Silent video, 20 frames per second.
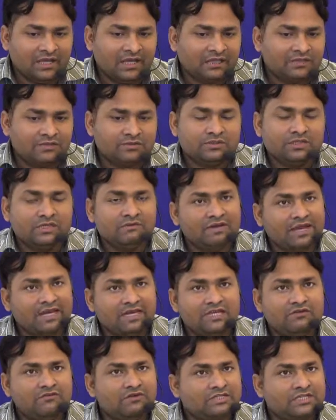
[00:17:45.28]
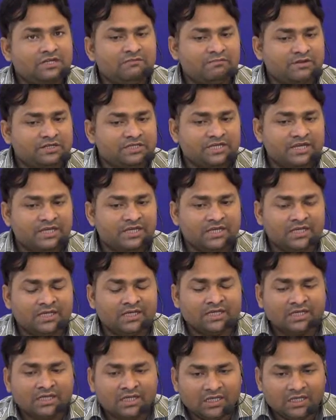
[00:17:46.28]
You see, when he was in prison,
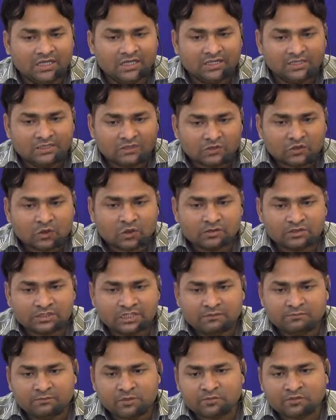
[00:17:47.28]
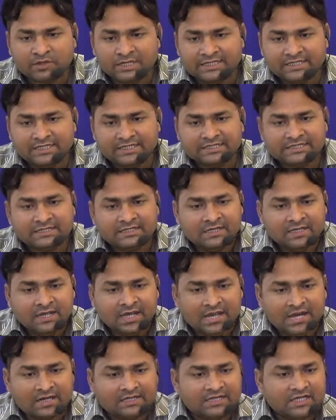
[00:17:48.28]
he wrote De Profundis,
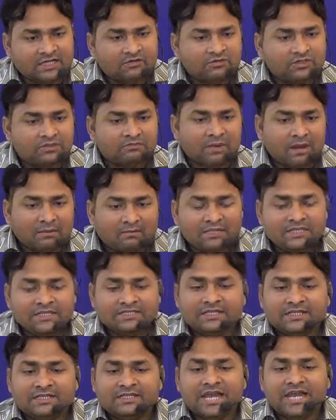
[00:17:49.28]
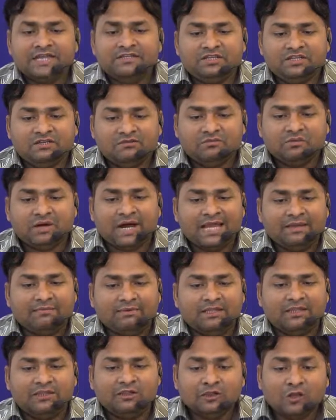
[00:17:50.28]
and that was published in 1905, a
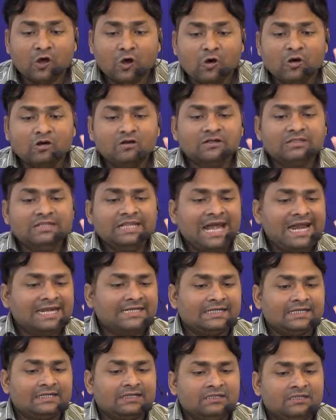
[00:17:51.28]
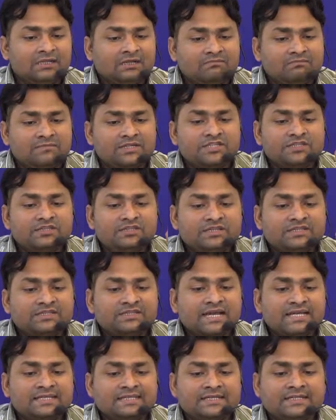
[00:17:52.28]
long letter which
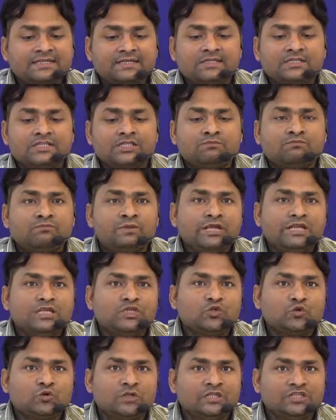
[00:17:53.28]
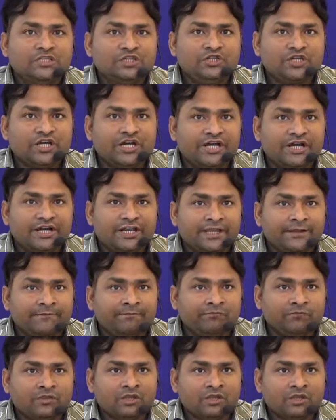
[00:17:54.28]
discusses his spiritual journey,